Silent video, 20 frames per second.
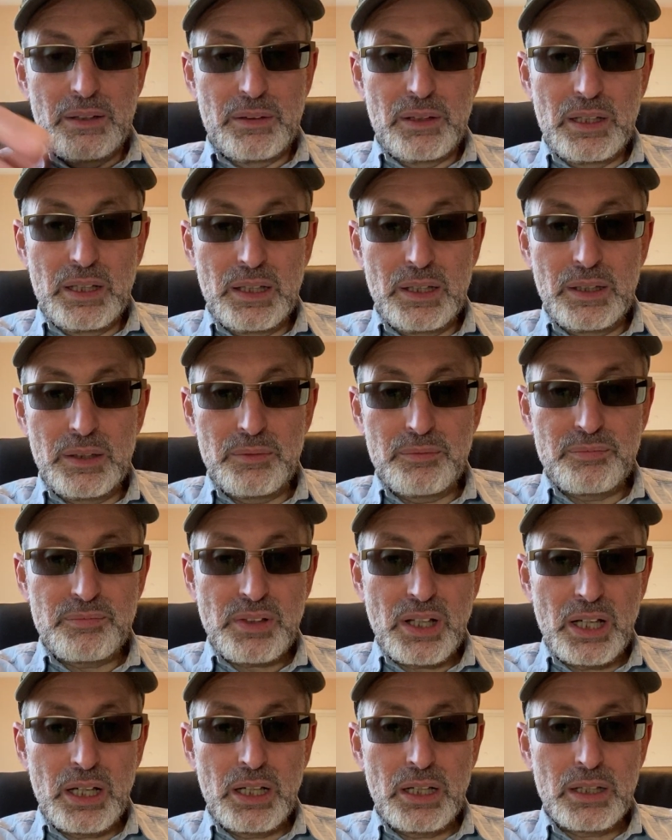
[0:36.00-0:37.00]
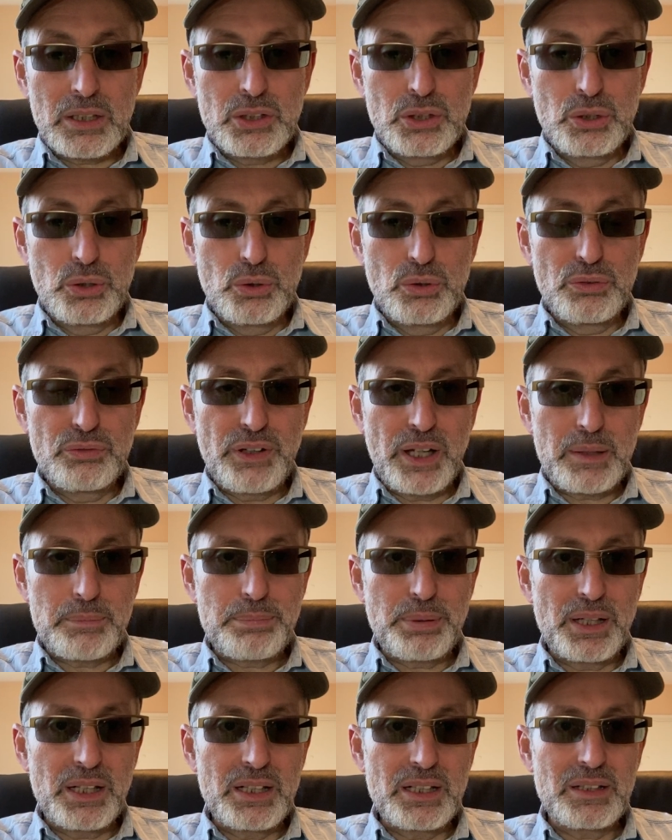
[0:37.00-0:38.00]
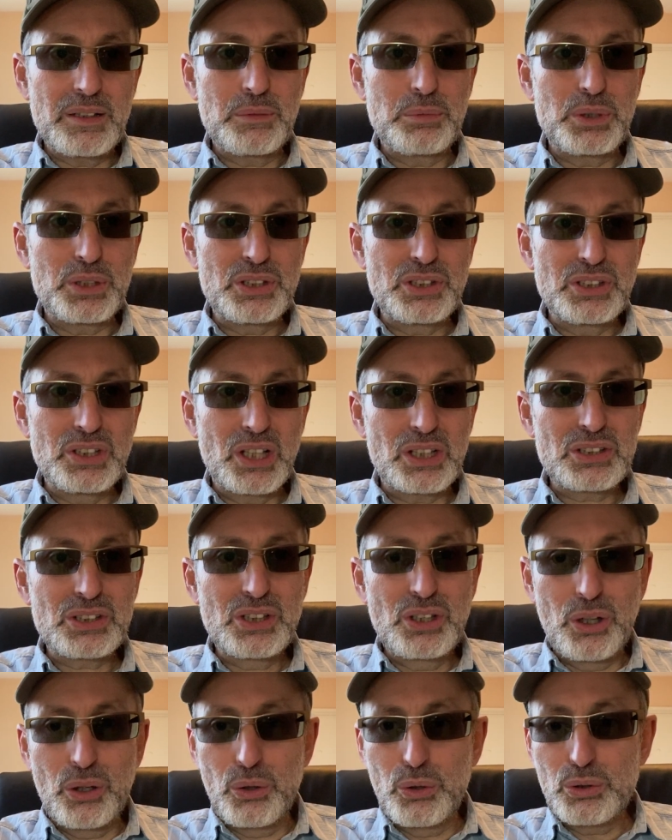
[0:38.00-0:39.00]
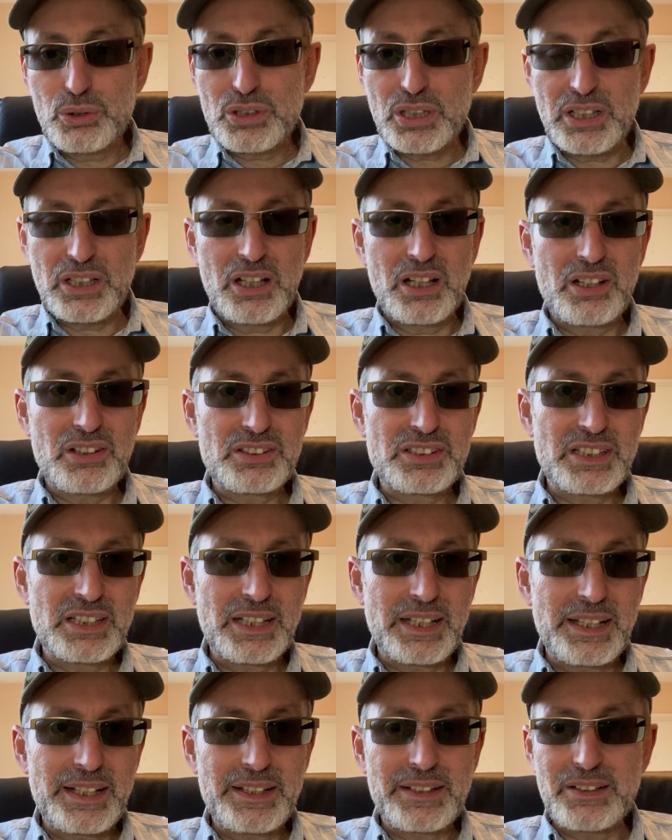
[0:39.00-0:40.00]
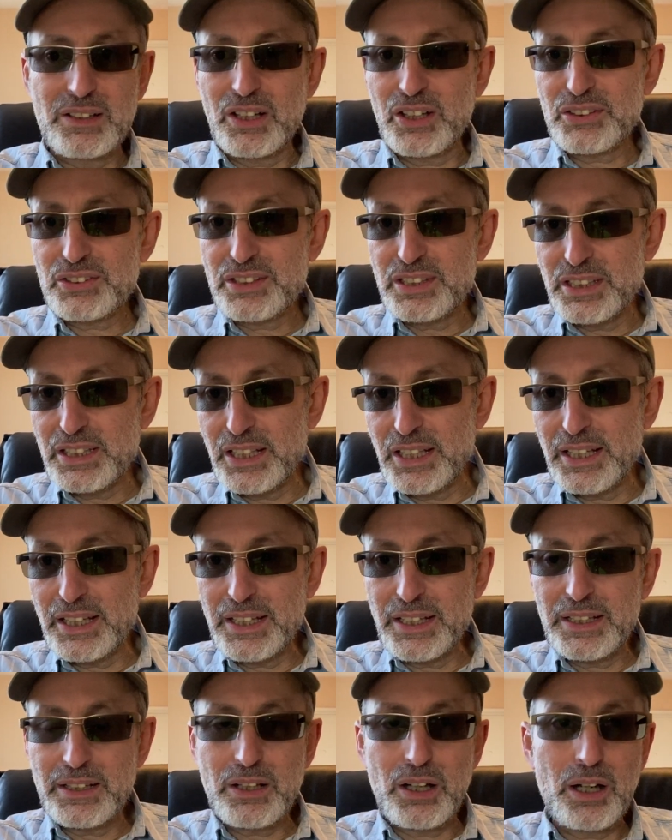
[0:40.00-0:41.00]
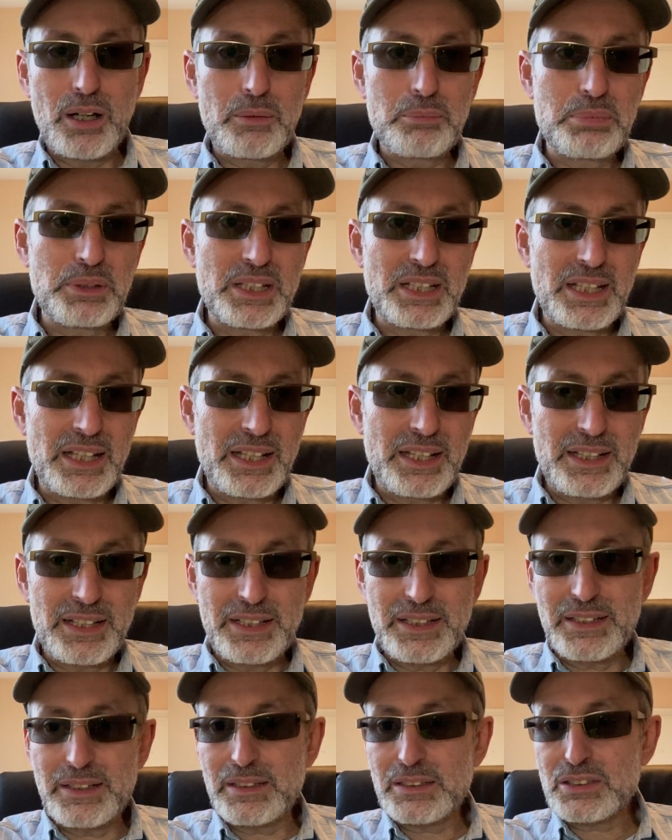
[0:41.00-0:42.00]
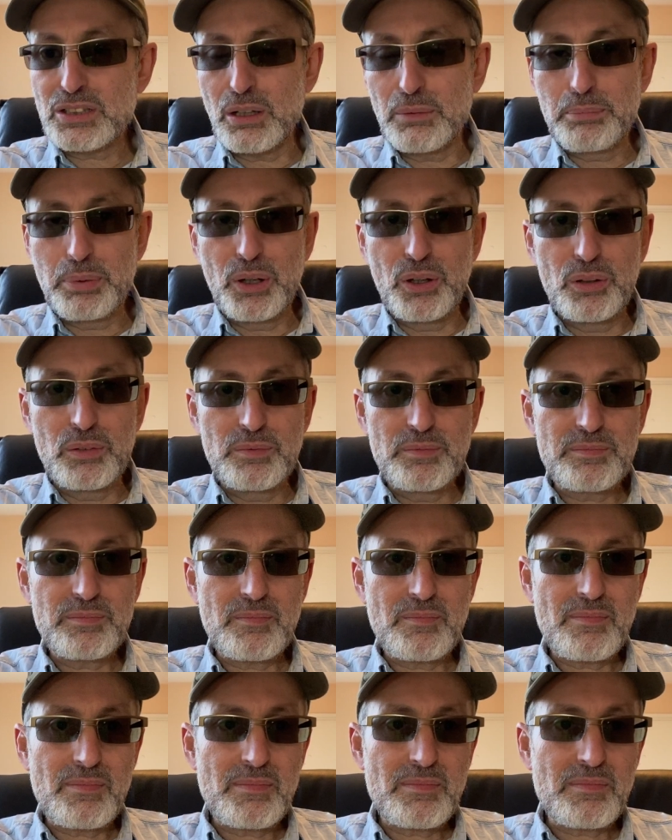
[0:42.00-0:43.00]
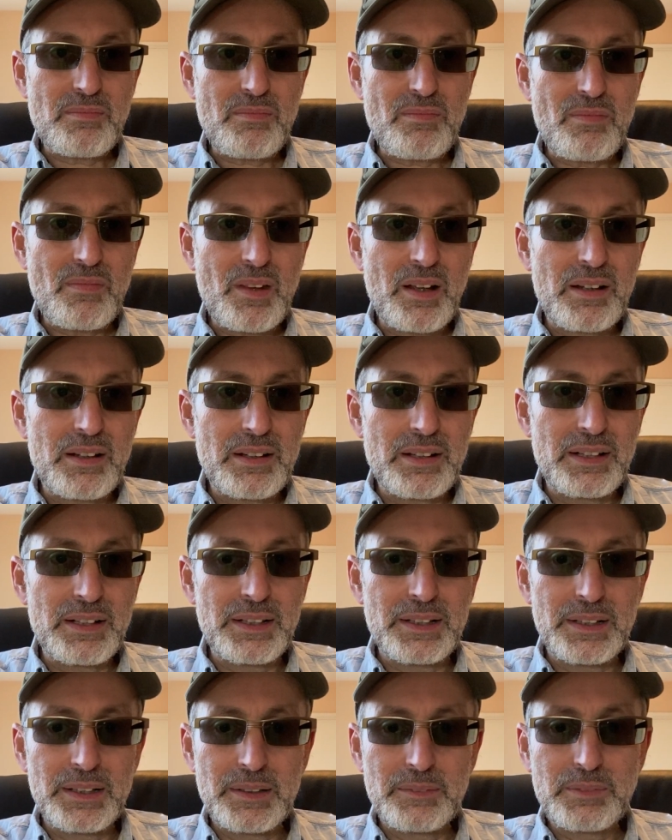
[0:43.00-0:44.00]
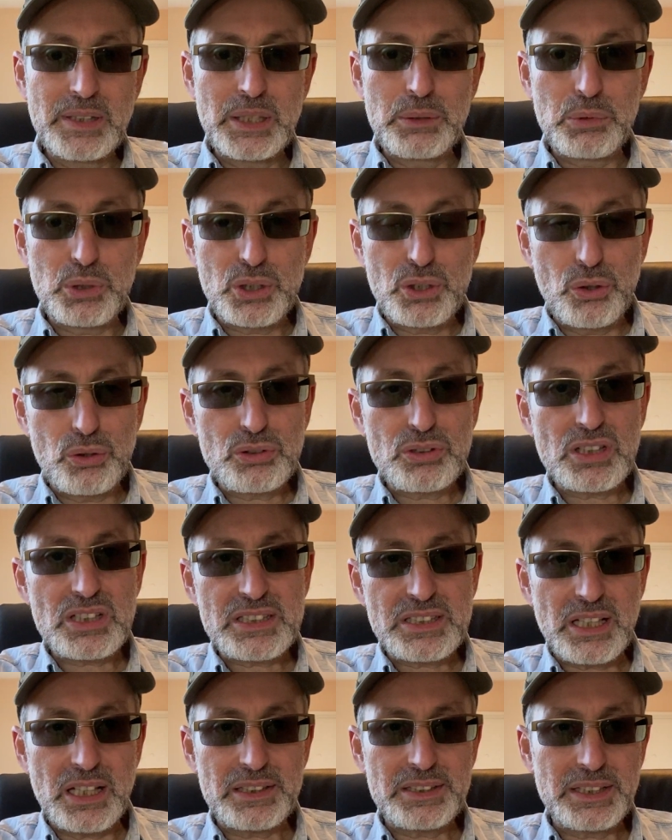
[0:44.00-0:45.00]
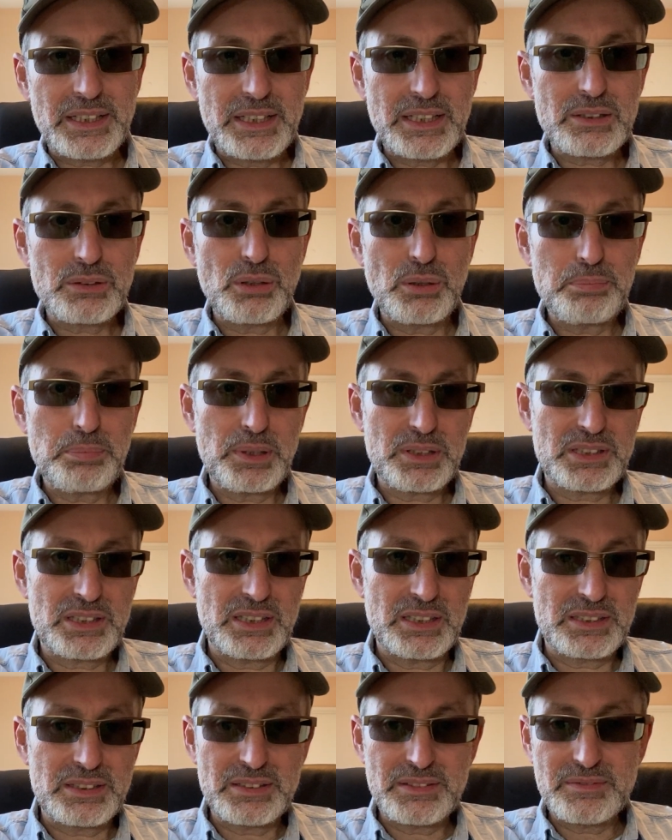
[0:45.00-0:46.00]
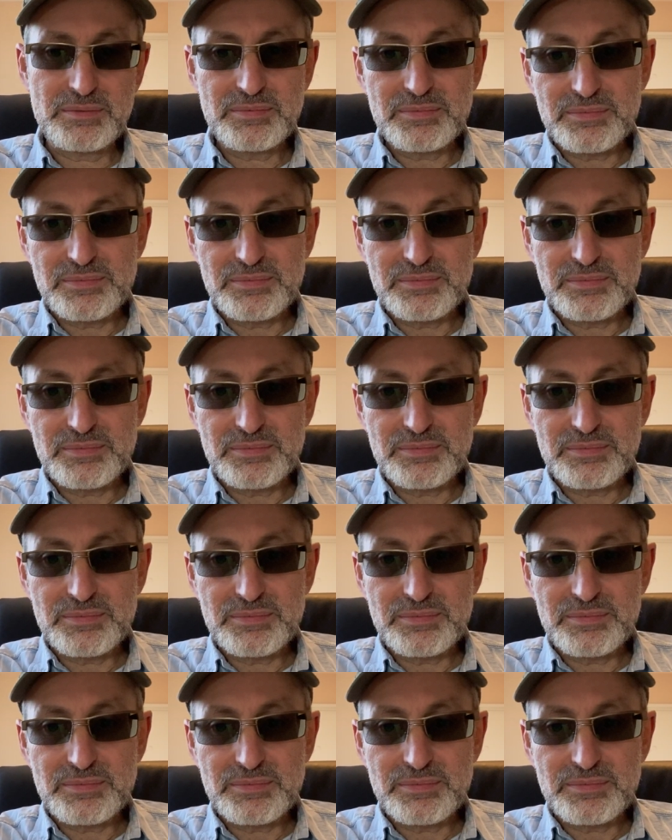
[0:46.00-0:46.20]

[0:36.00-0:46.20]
A new vapor would not go to an RDA, an RTA, an RBA, a sub-ohm. It will go to a starter kit or a pod kit.